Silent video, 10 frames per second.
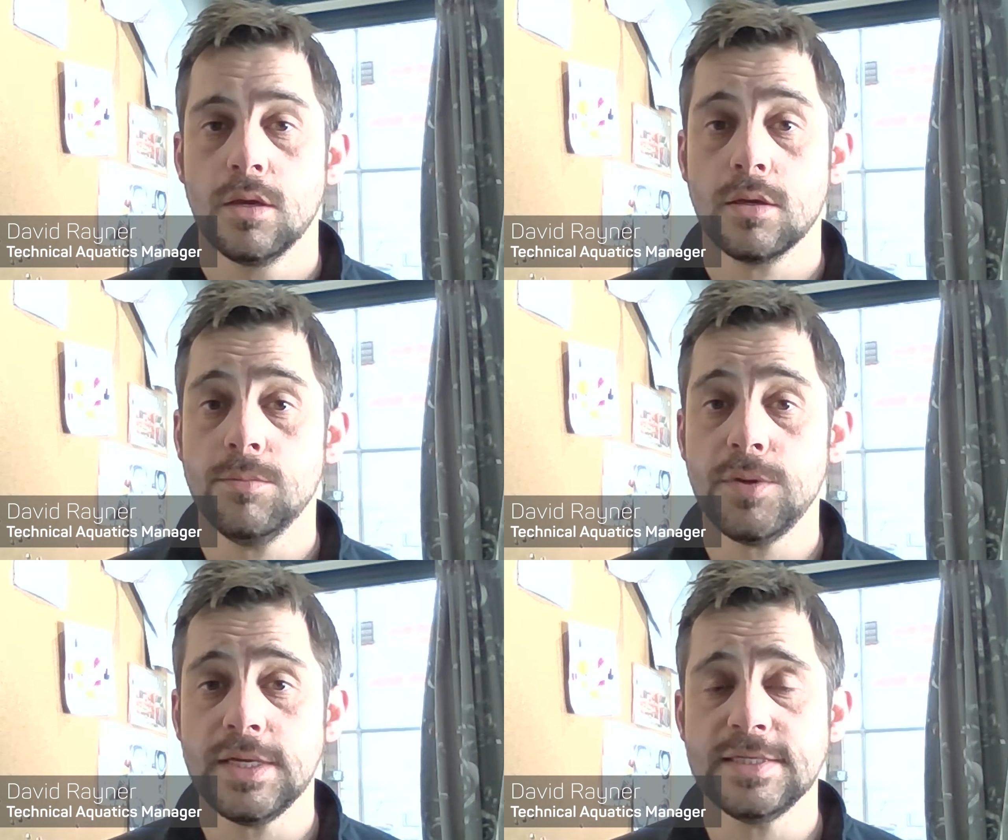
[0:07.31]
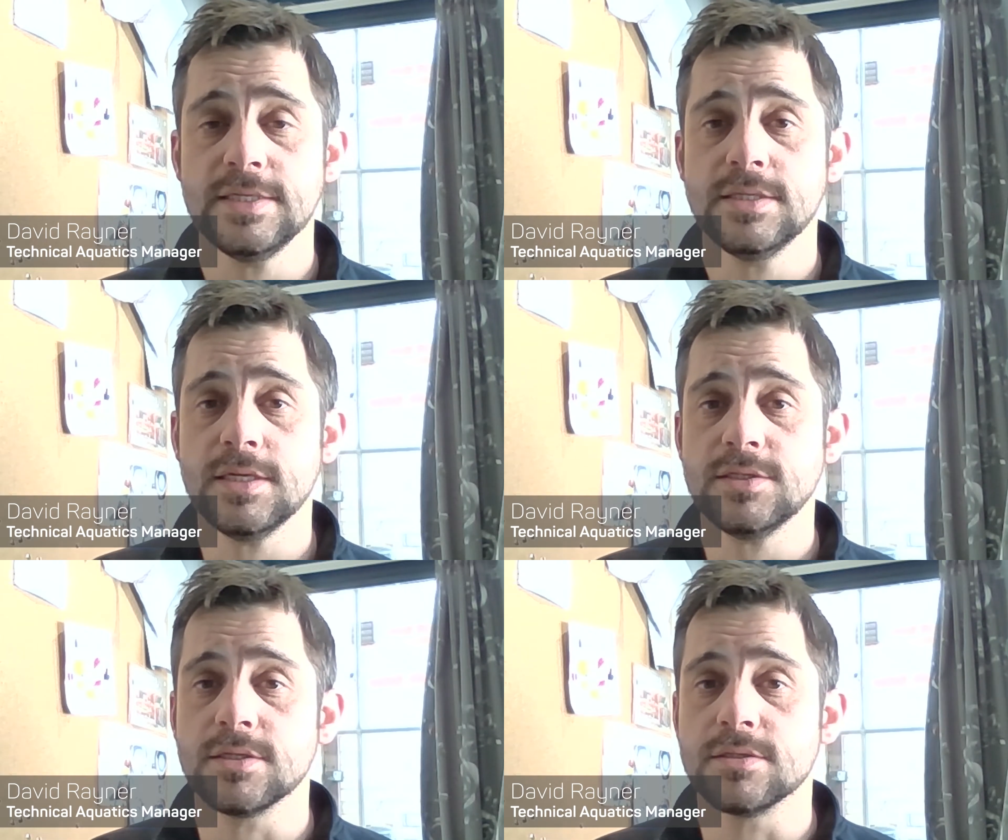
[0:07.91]
Completing
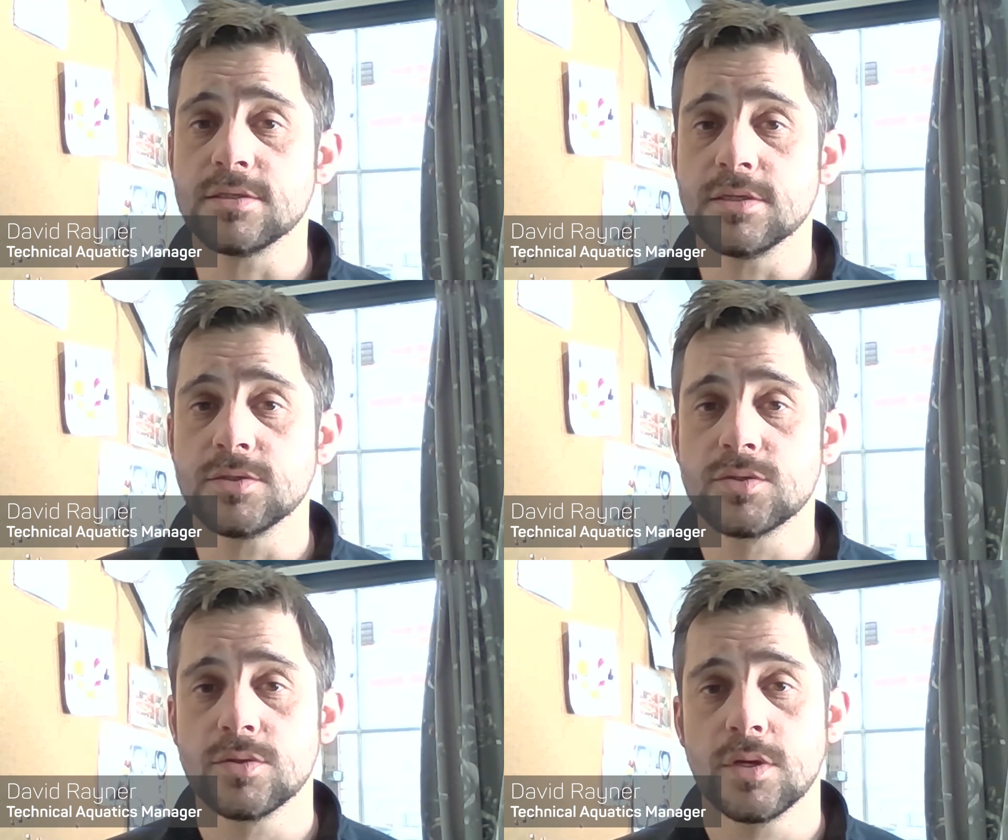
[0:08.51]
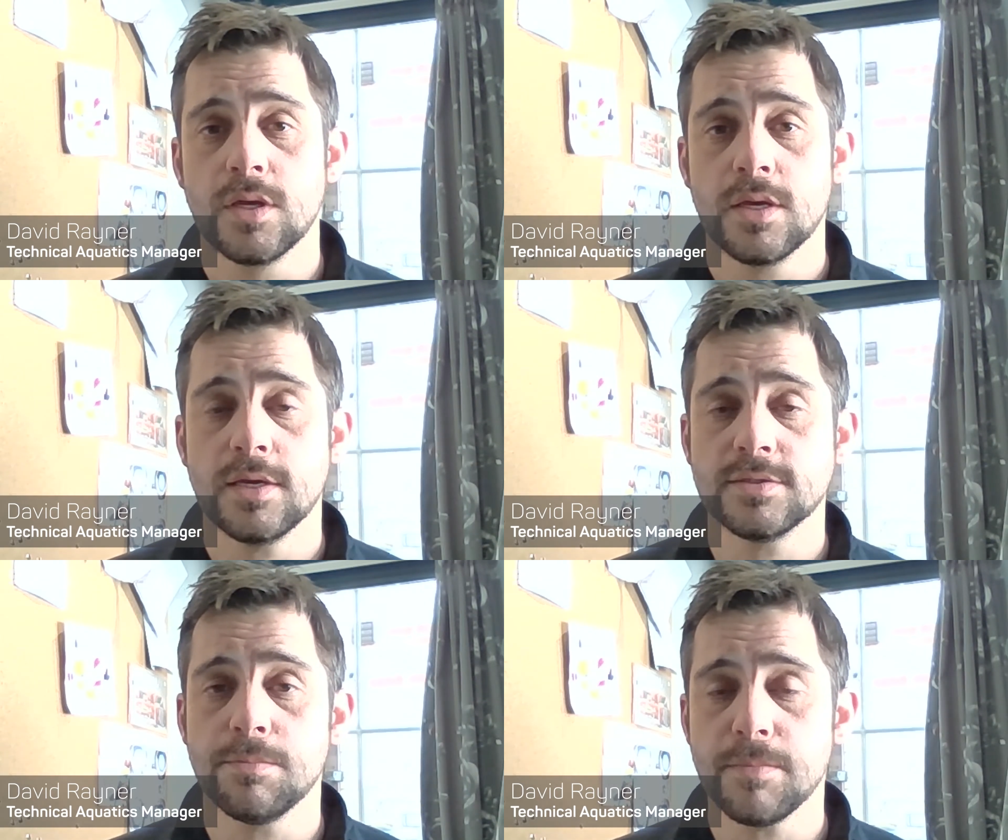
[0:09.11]
distances
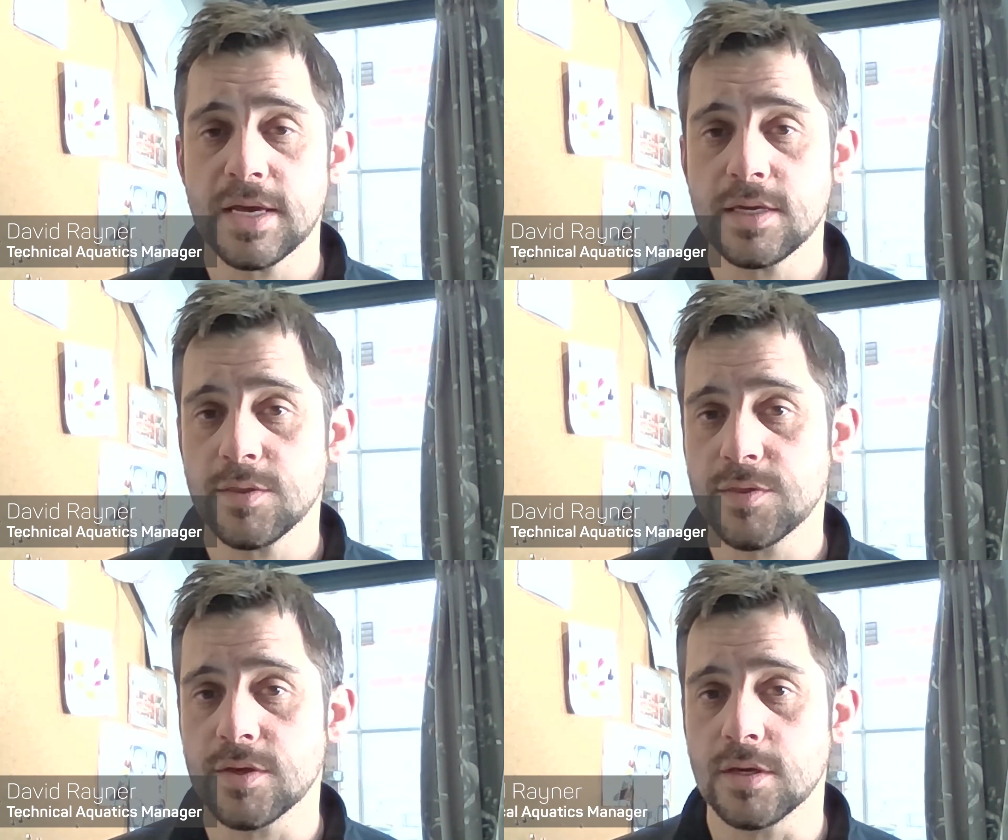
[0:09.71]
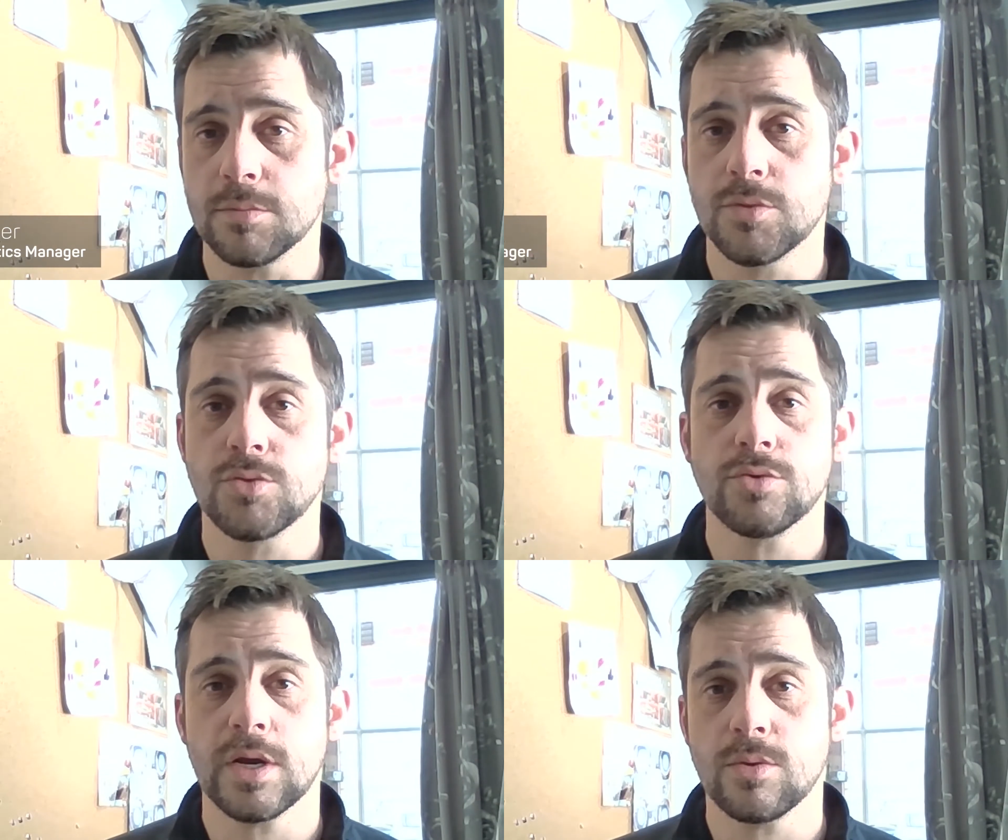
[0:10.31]
is a main theme
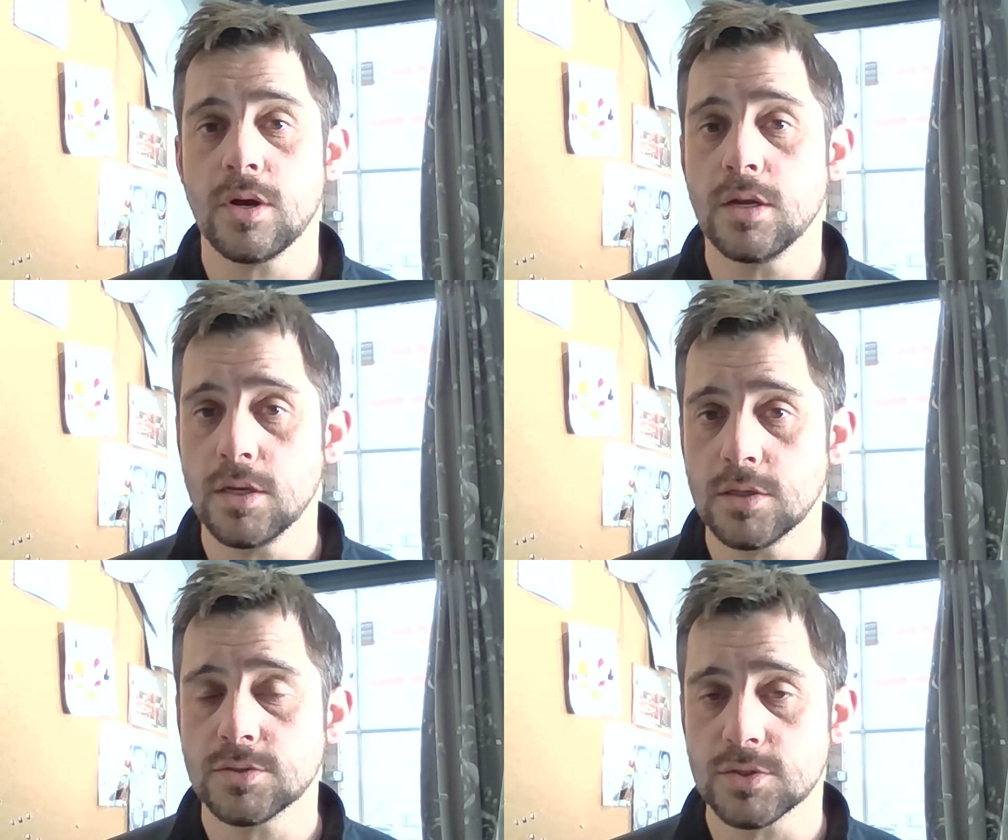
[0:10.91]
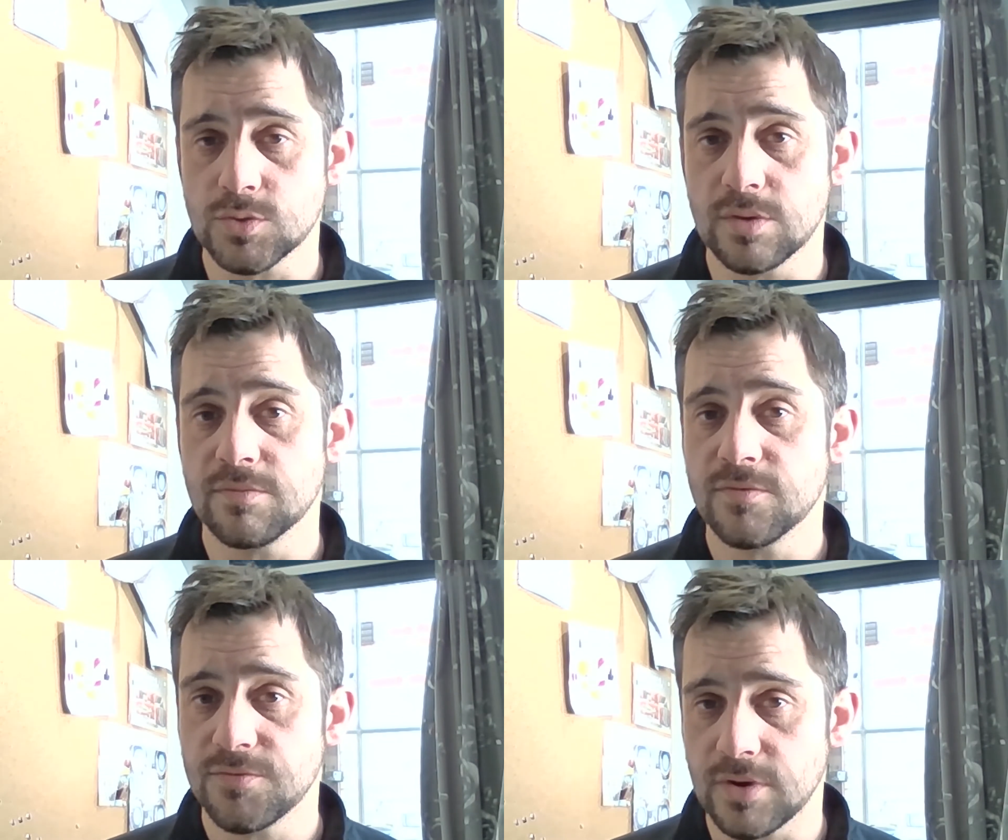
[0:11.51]
throughout our Learn to Swim
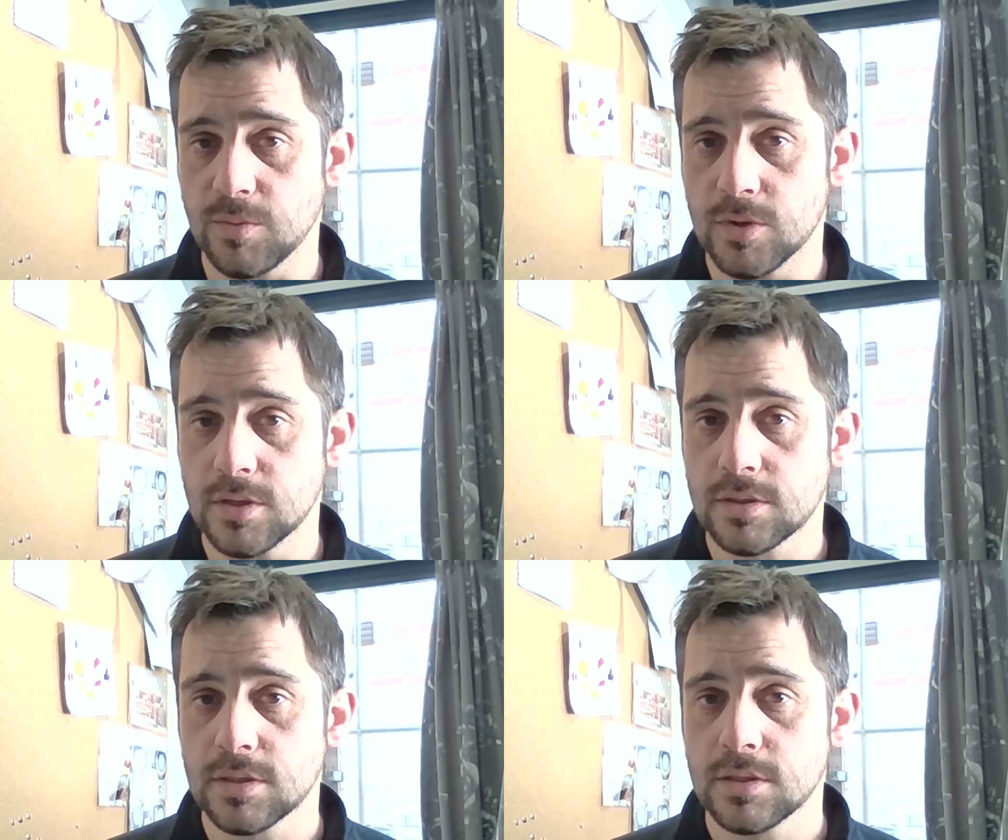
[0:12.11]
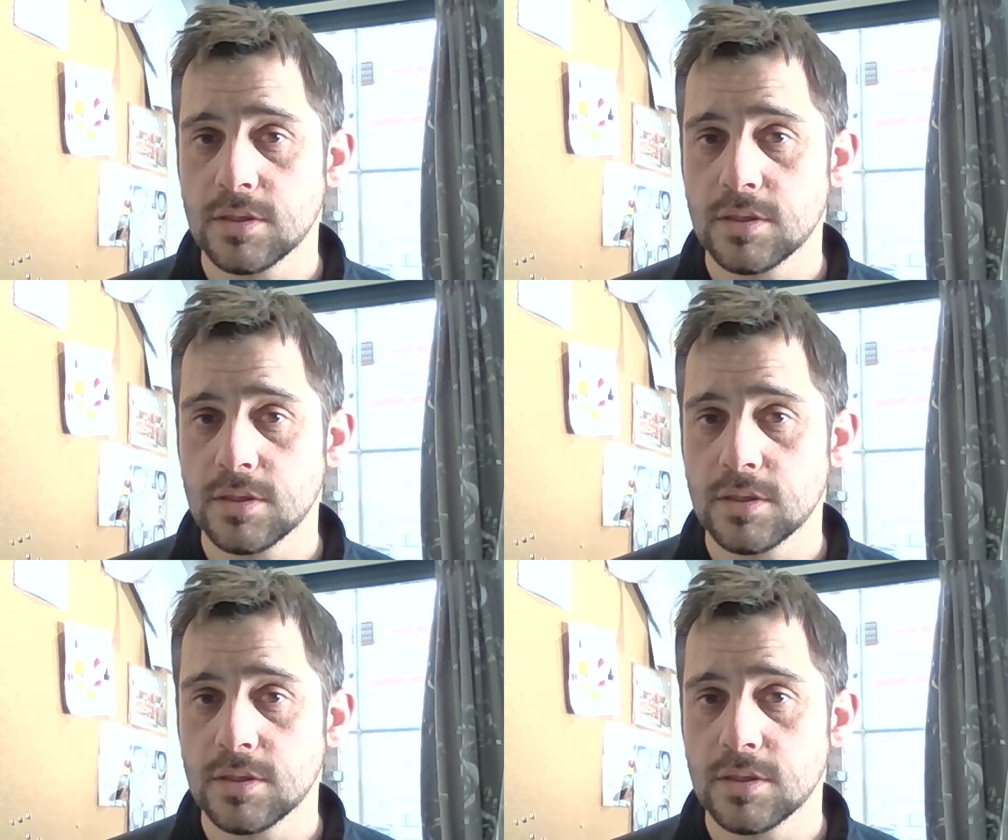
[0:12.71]
framework.